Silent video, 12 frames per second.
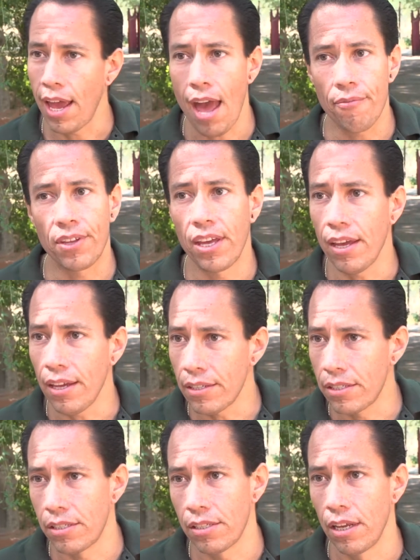have
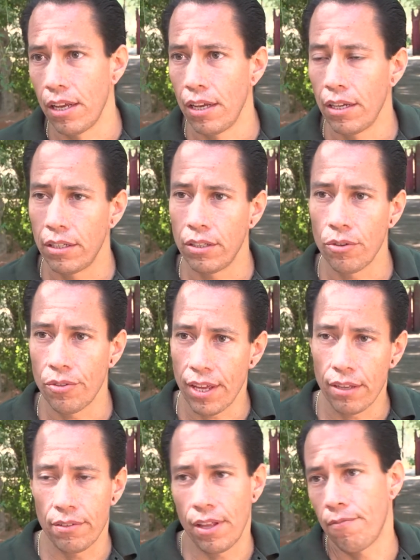kids.
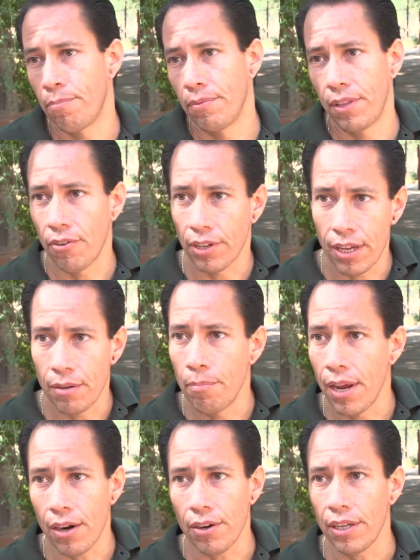They were getting
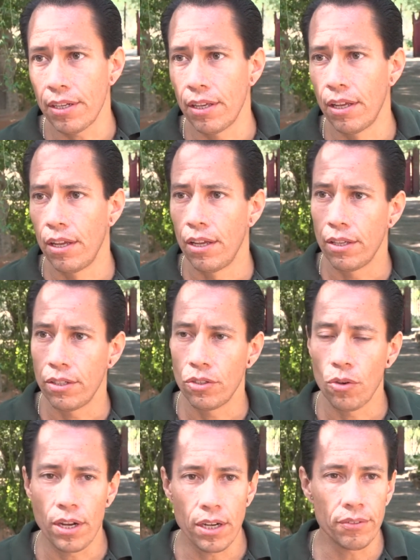married.
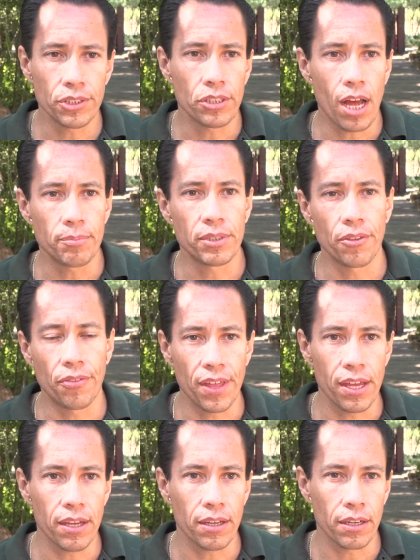I never stopped to
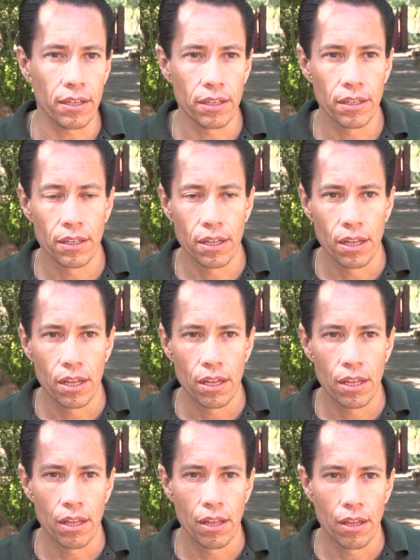think
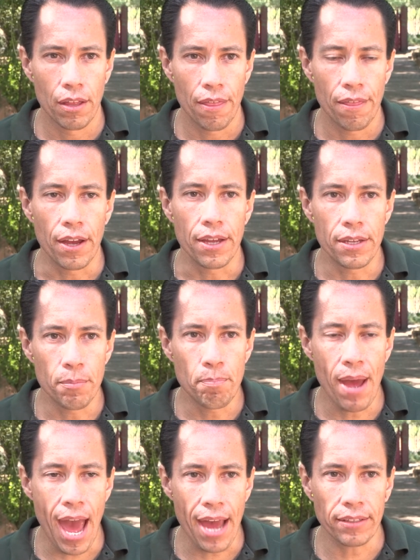the
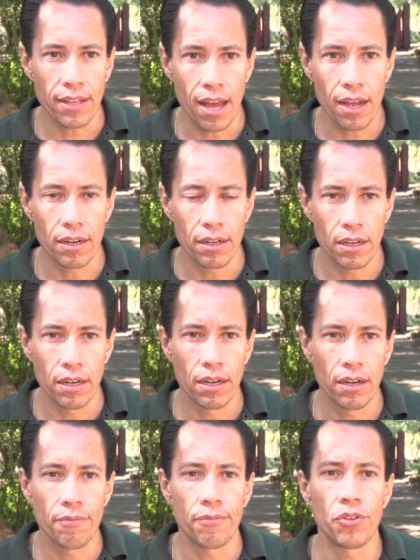impact that
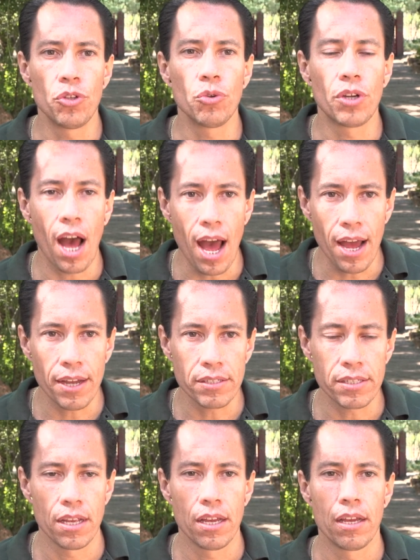a few
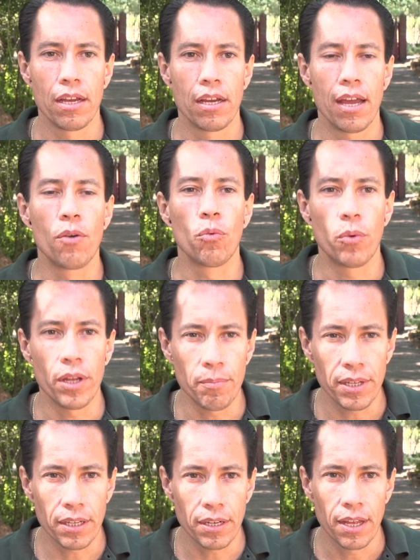guys and
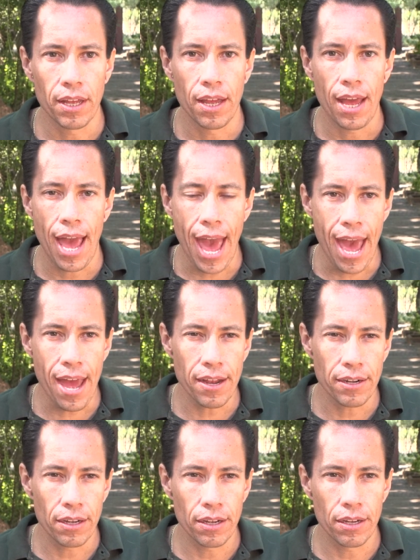women had